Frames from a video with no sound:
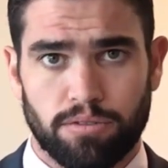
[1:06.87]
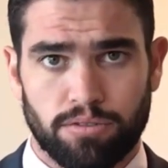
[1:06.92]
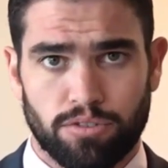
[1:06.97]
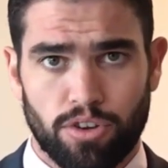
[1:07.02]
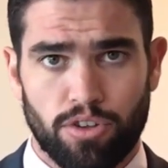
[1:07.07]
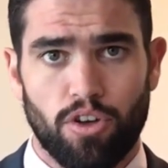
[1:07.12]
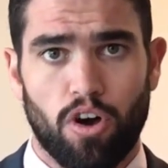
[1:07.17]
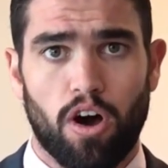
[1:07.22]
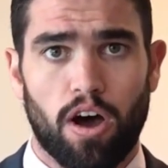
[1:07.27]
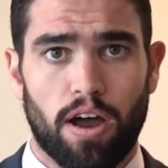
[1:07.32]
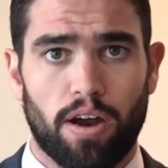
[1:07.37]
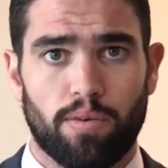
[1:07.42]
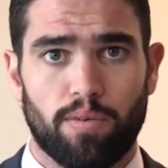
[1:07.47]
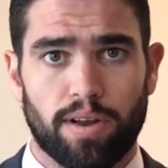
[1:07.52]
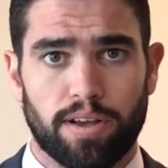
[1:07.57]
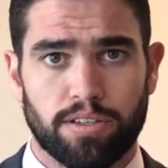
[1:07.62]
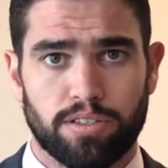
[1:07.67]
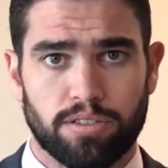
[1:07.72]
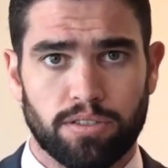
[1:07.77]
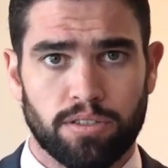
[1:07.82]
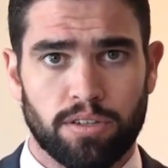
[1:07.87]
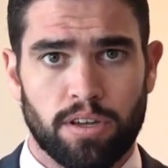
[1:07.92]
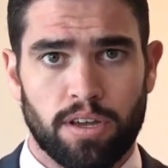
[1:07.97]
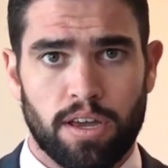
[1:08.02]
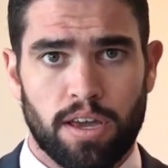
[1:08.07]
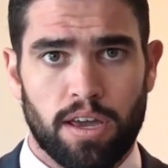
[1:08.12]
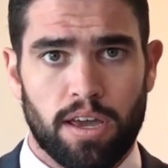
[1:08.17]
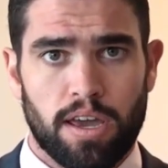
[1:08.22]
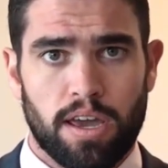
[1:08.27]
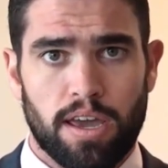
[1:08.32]
to the IRS
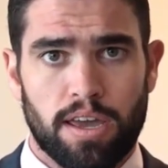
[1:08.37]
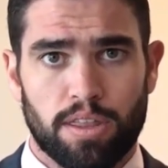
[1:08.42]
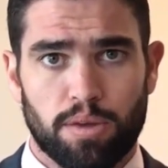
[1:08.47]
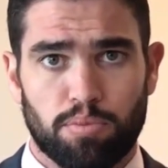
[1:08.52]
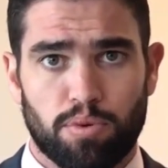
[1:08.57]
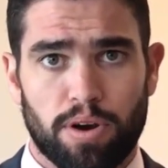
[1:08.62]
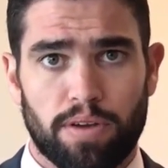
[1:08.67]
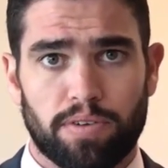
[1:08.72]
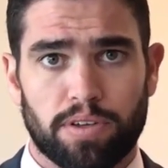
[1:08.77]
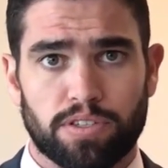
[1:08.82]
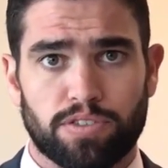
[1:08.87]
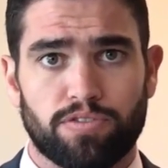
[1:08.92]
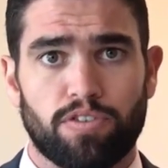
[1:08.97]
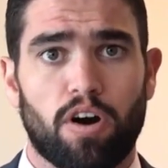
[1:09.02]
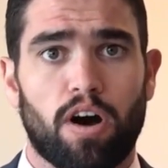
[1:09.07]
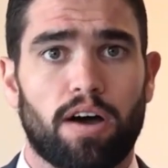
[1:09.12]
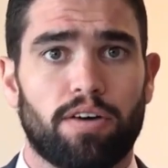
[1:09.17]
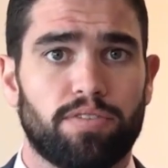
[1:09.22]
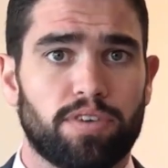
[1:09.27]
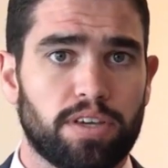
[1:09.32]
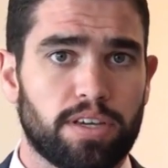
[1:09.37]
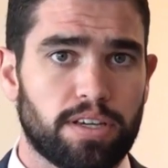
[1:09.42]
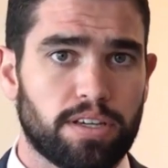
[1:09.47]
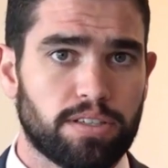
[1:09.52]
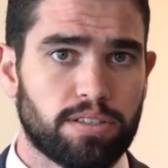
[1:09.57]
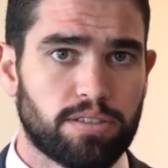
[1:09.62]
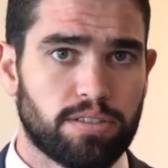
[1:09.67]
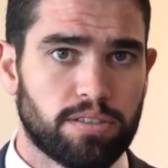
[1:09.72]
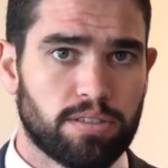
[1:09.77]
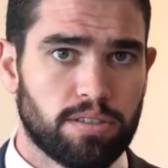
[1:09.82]
in the previous 5
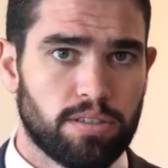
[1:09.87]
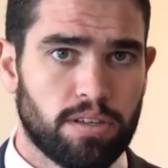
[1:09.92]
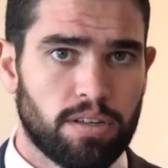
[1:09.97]
years?